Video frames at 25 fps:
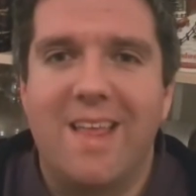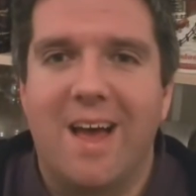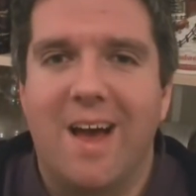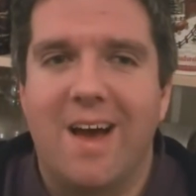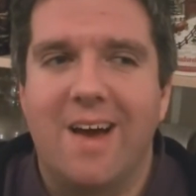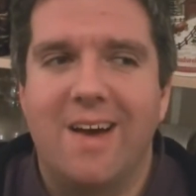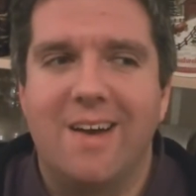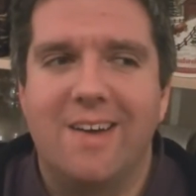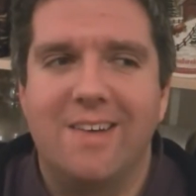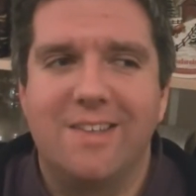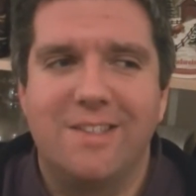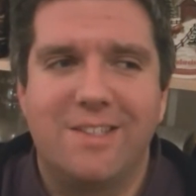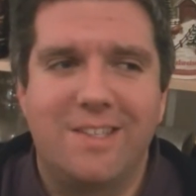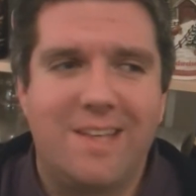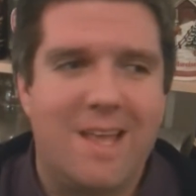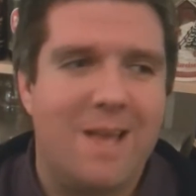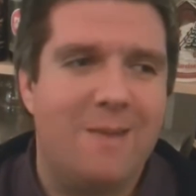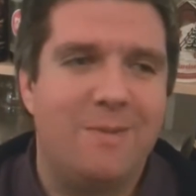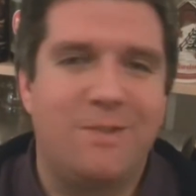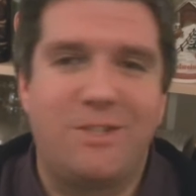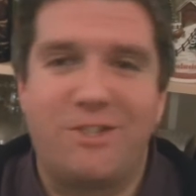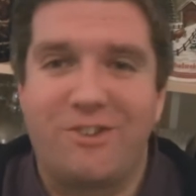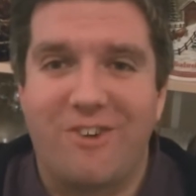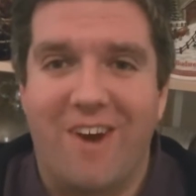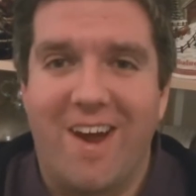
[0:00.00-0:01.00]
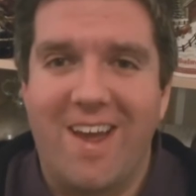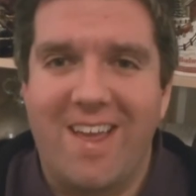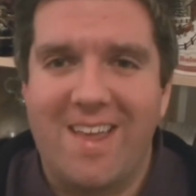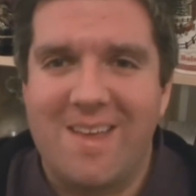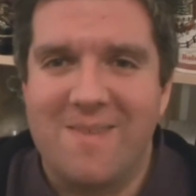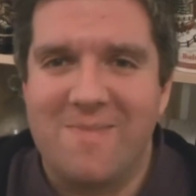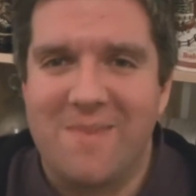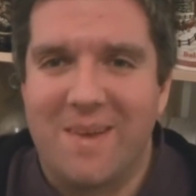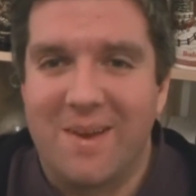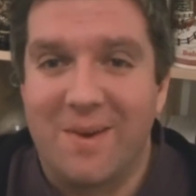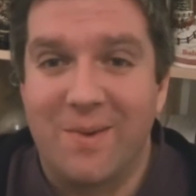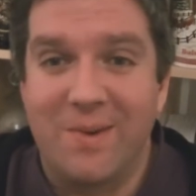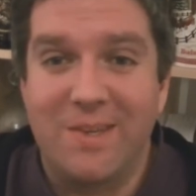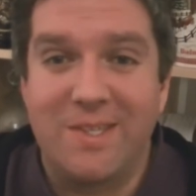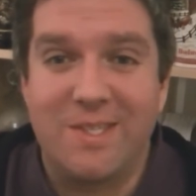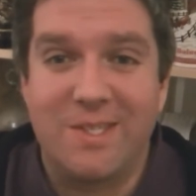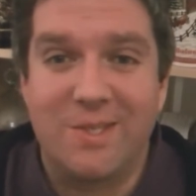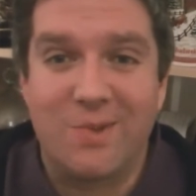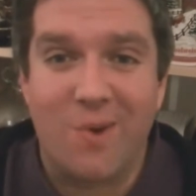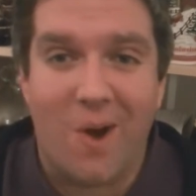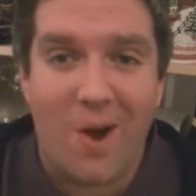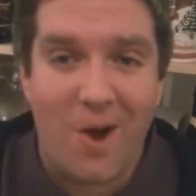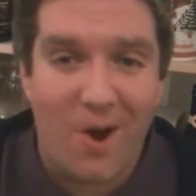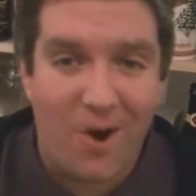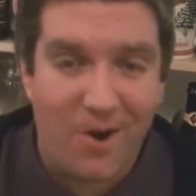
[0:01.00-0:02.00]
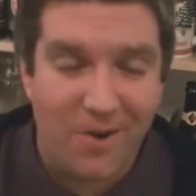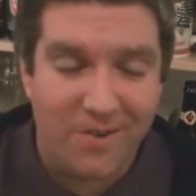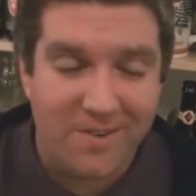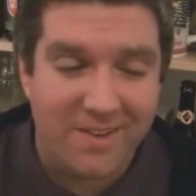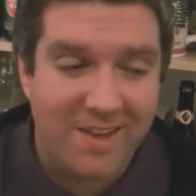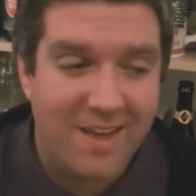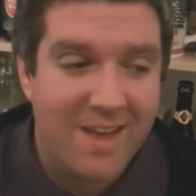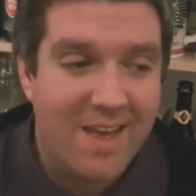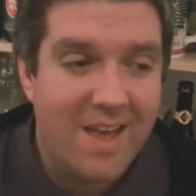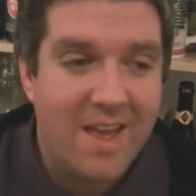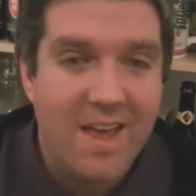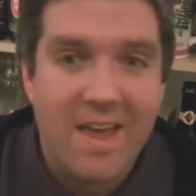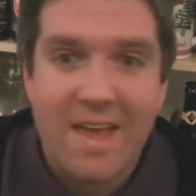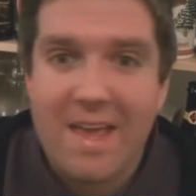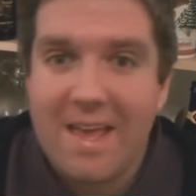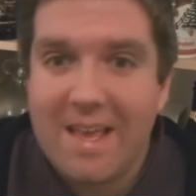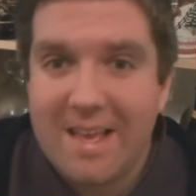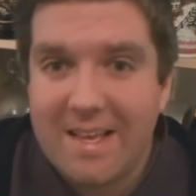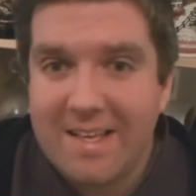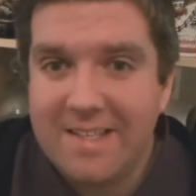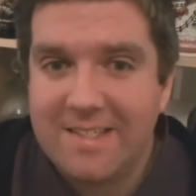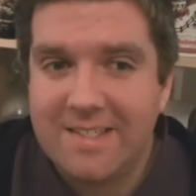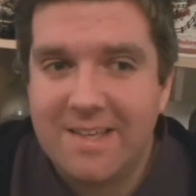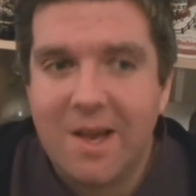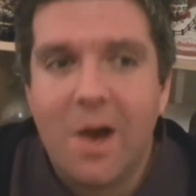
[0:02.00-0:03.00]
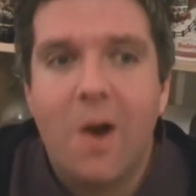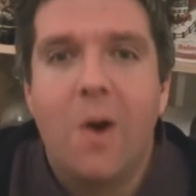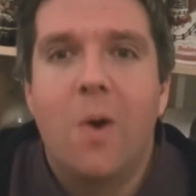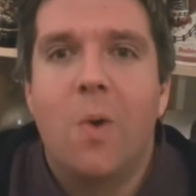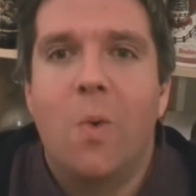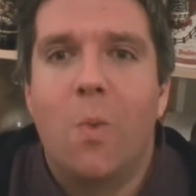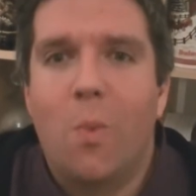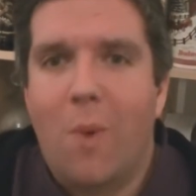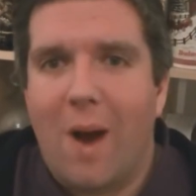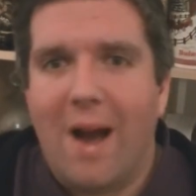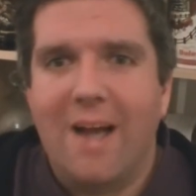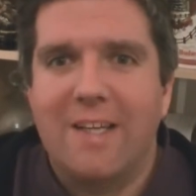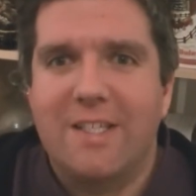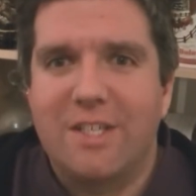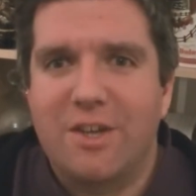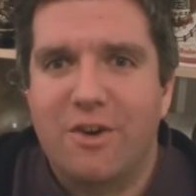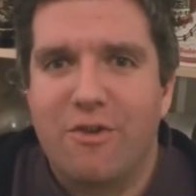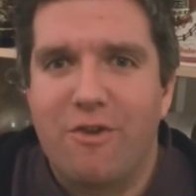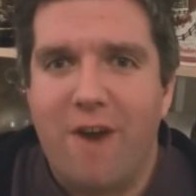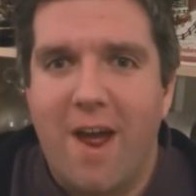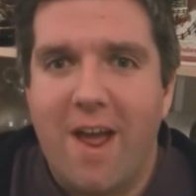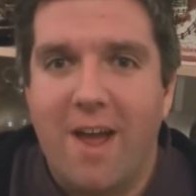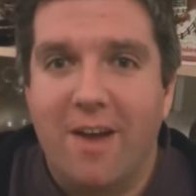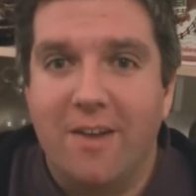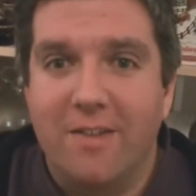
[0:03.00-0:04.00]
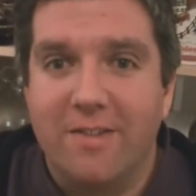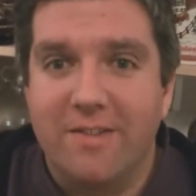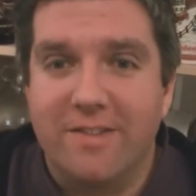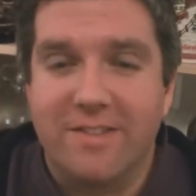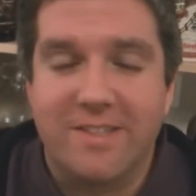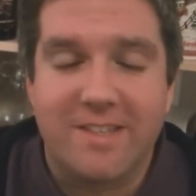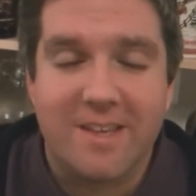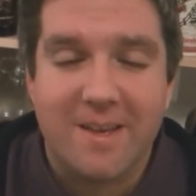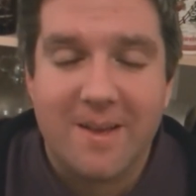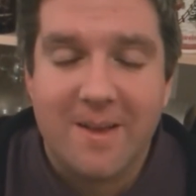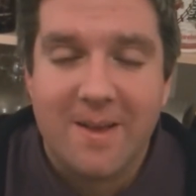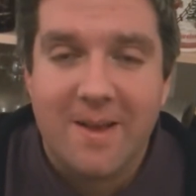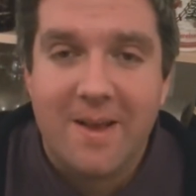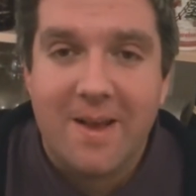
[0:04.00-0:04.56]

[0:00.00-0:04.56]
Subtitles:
that keeps striking me, which is quite odd, is wax crayons.